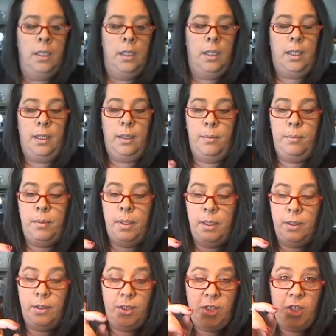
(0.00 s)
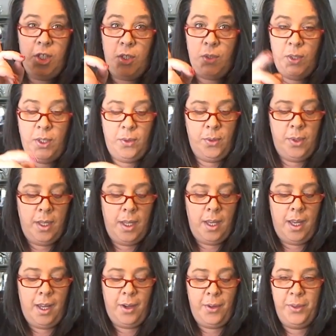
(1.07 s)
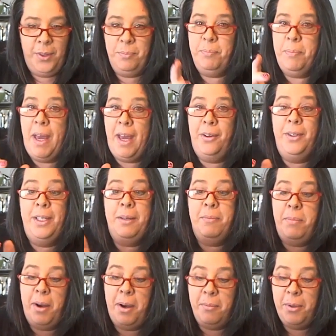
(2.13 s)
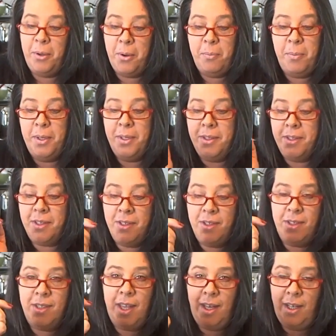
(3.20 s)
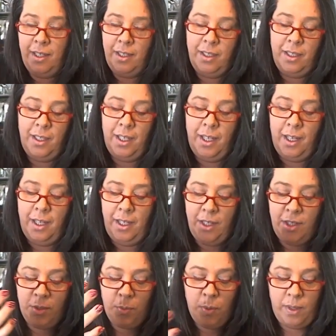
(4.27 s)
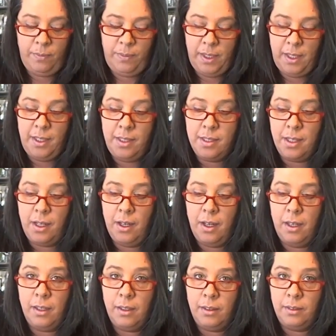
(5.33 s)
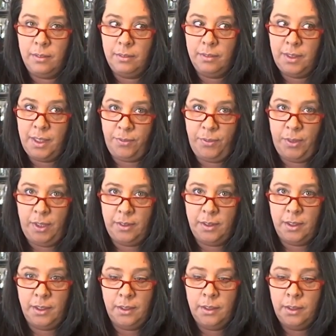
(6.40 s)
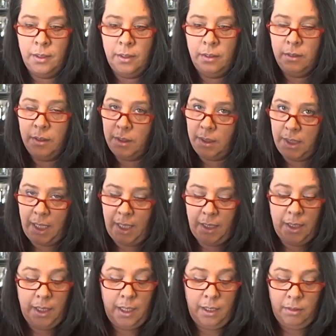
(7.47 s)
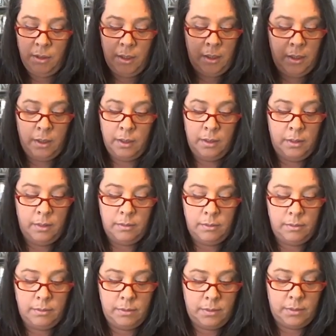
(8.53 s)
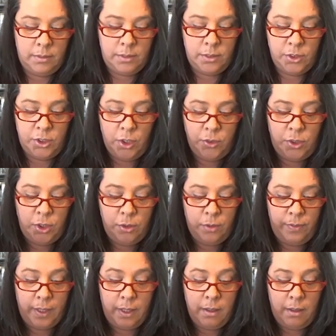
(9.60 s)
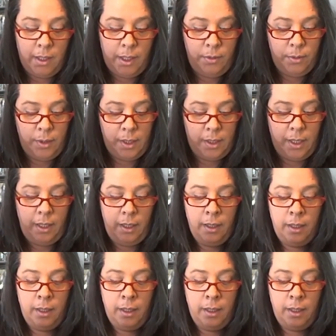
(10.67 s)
I'm going to show you how the battery compartment opens, and each one of these are different. Slightly, there's no 2 of a kind, really.